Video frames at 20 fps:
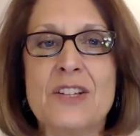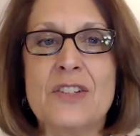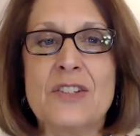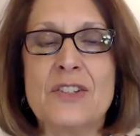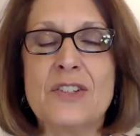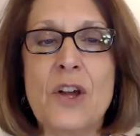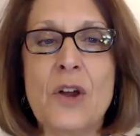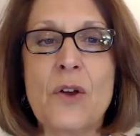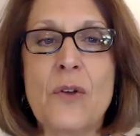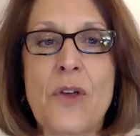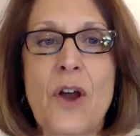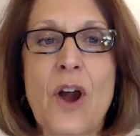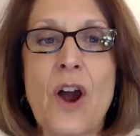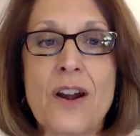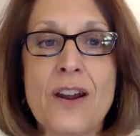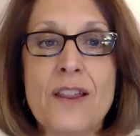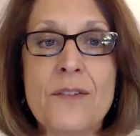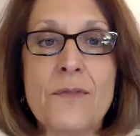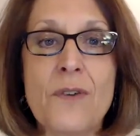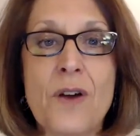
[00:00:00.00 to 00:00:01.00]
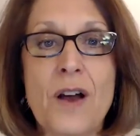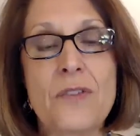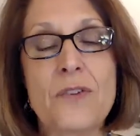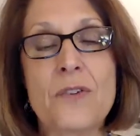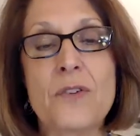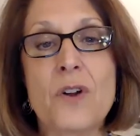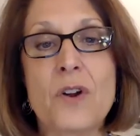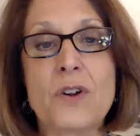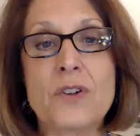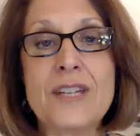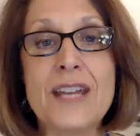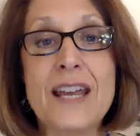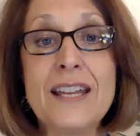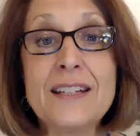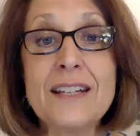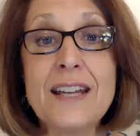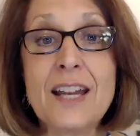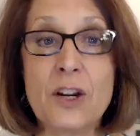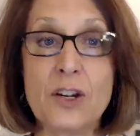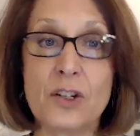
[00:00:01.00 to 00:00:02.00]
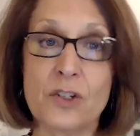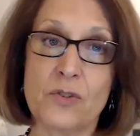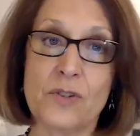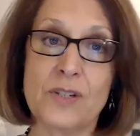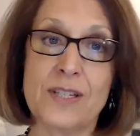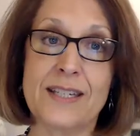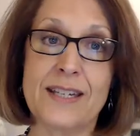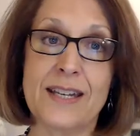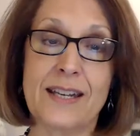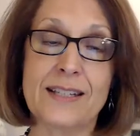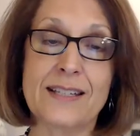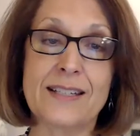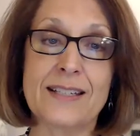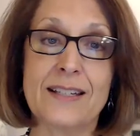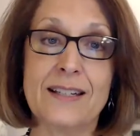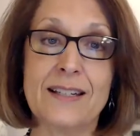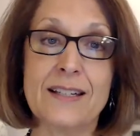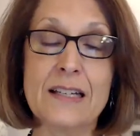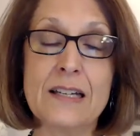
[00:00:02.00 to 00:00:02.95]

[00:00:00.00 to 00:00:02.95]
So the heart of the Father, there are 10 characteristics